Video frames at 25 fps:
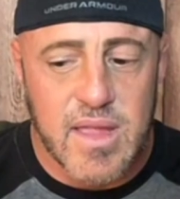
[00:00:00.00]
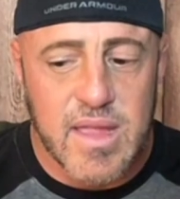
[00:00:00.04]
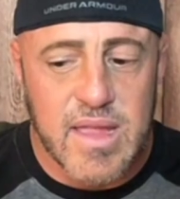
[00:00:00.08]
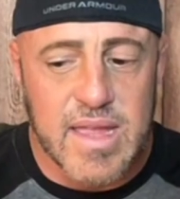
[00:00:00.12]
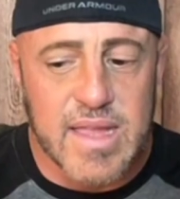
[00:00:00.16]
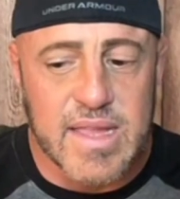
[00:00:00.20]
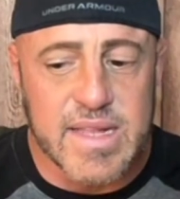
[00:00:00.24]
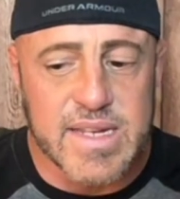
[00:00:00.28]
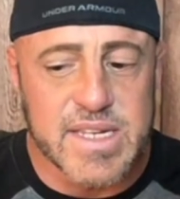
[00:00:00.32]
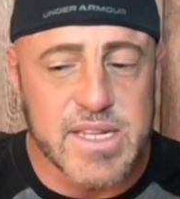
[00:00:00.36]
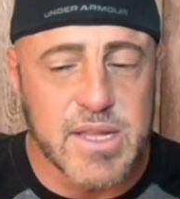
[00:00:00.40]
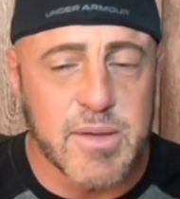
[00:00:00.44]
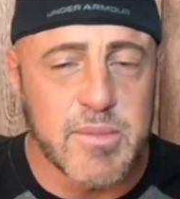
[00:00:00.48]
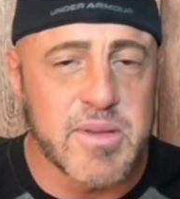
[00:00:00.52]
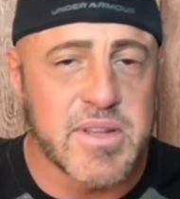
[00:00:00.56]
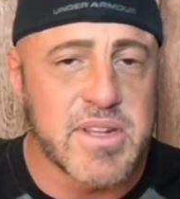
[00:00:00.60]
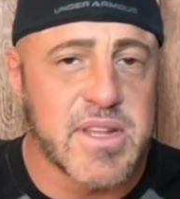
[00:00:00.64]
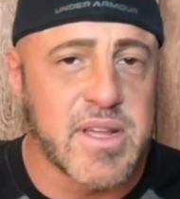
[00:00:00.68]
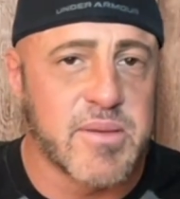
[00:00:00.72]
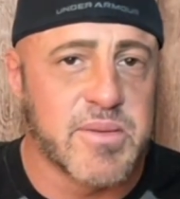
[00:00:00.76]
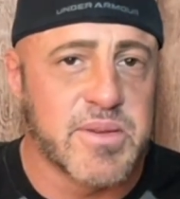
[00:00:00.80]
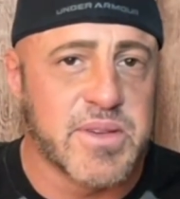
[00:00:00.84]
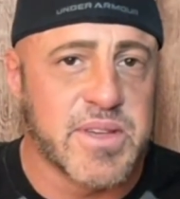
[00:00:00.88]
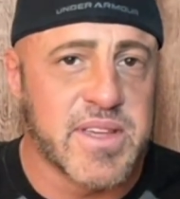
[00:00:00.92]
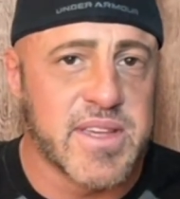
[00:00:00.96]
In W
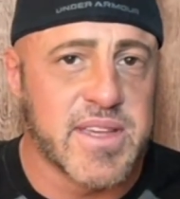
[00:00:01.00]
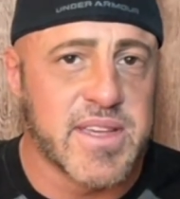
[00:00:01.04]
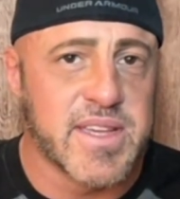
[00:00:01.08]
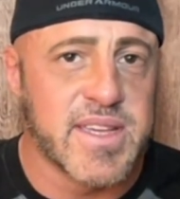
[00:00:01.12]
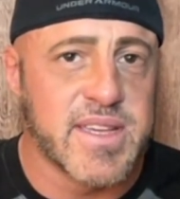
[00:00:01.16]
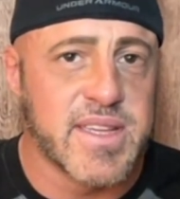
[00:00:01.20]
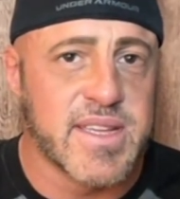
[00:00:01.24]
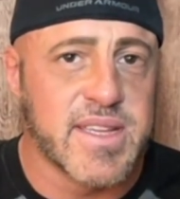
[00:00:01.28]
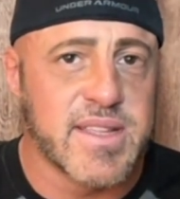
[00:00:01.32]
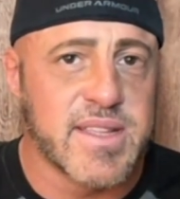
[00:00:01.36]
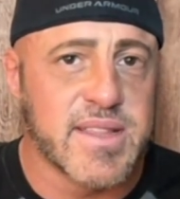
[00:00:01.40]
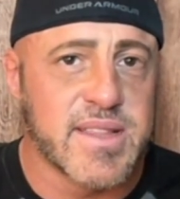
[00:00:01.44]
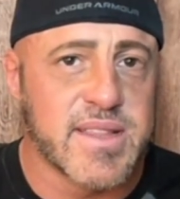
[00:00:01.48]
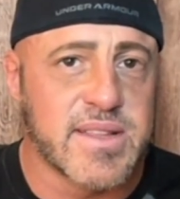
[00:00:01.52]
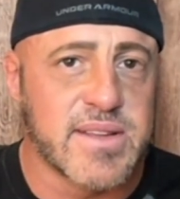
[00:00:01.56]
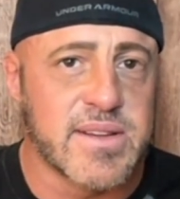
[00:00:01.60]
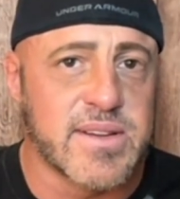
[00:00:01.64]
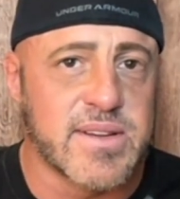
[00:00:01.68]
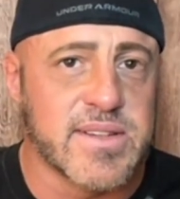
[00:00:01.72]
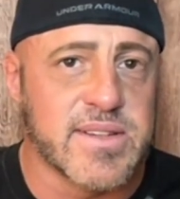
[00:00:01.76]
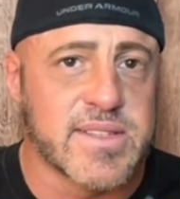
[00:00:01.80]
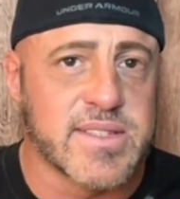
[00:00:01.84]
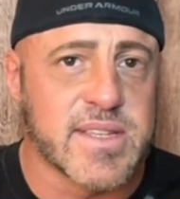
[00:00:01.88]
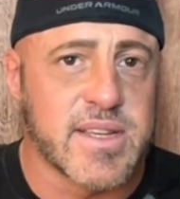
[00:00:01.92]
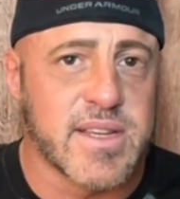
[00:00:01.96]
W E,
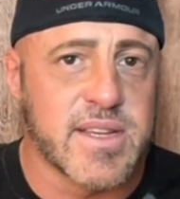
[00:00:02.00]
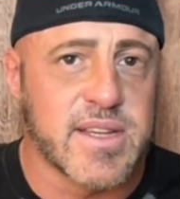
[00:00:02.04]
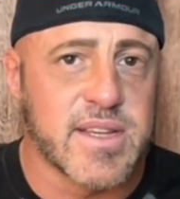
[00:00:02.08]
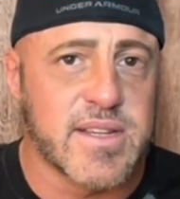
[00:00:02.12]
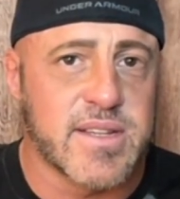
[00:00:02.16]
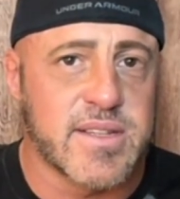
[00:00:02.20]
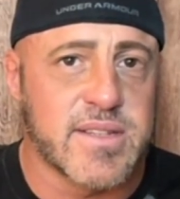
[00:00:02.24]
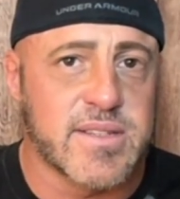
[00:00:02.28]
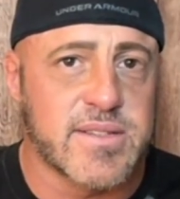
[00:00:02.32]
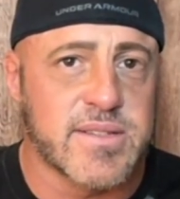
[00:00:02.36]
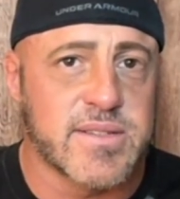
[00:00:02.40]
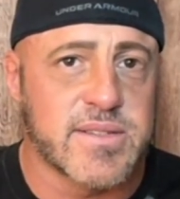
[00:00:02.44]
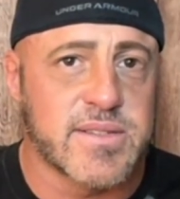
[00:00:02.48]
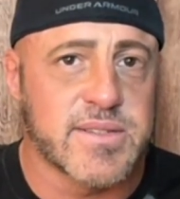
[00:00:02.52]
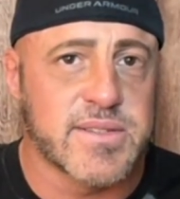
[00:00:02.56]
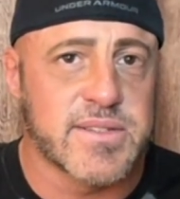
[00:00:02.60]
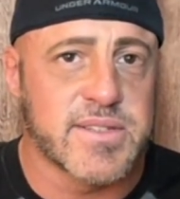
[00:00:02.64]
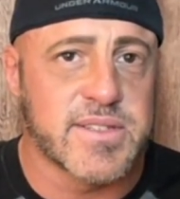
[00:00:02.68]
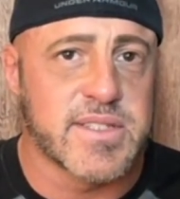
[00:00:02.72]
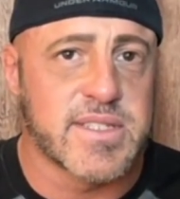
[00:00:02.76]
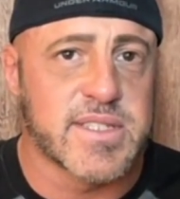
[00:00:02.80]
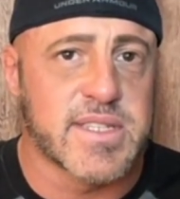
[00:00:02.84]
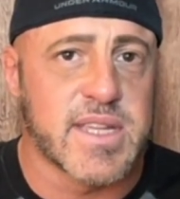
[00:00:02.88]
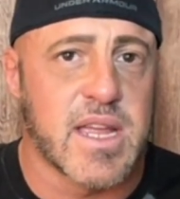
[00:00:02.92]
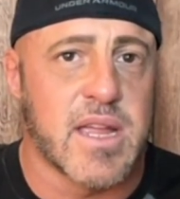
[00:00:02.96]
there's a, there's a
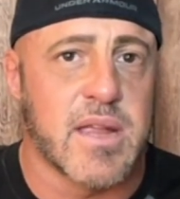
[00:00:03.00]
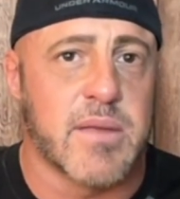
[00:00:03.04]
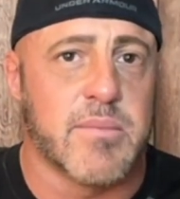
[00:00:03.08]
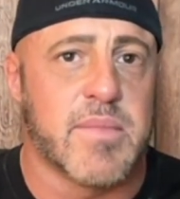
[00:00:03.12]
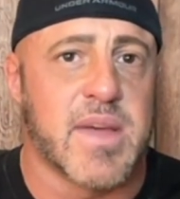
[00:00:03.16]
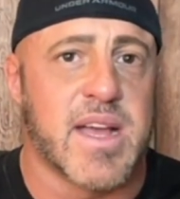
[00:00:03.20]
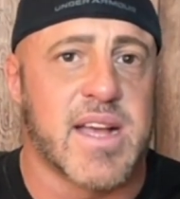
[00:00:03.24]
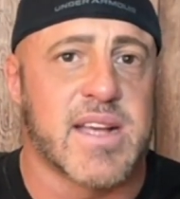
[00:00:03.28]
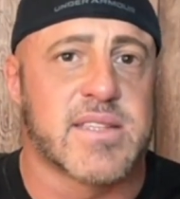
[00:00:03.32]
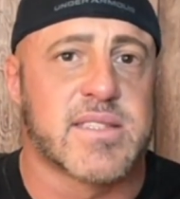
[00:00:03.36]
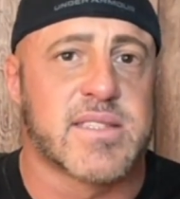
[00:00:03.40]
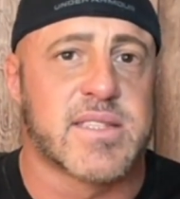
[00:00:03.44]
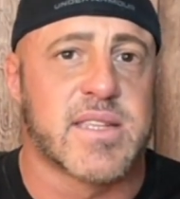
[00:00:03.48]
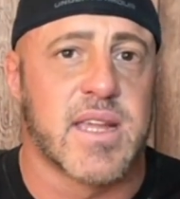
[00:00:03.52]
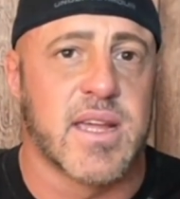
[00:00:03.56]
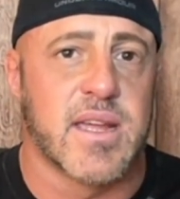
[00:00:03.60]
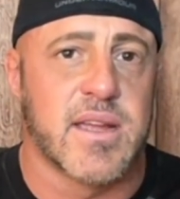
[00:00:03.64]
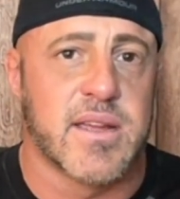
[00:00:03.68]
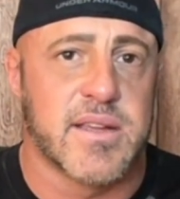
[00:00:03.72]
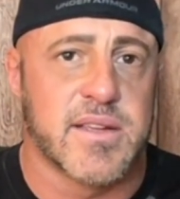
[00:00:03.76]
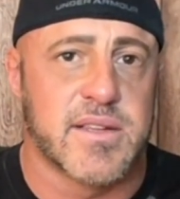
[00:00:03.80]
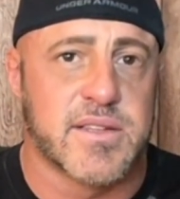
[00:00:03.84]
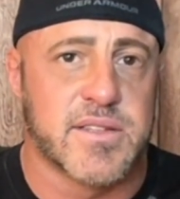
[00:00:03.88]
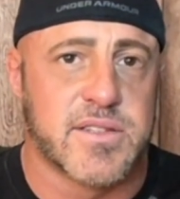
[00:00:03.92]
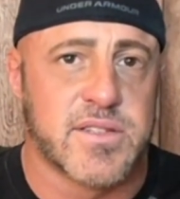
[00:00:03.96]
saying
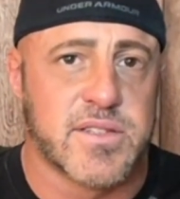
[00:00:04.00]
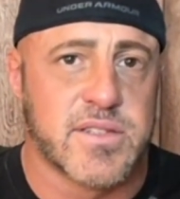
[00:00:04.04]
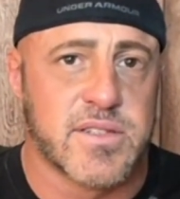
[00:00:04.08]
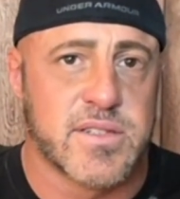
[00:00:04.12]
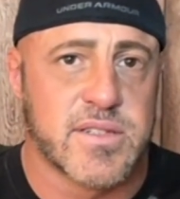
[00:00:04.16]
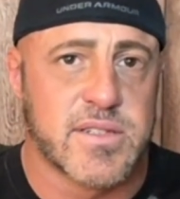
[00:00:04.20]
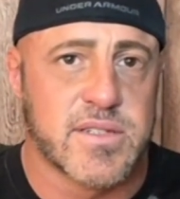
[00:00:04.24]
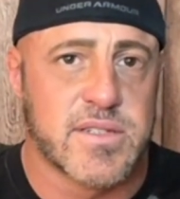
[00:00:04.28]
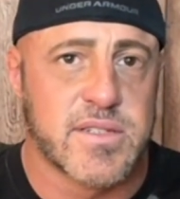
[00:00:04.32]
backstage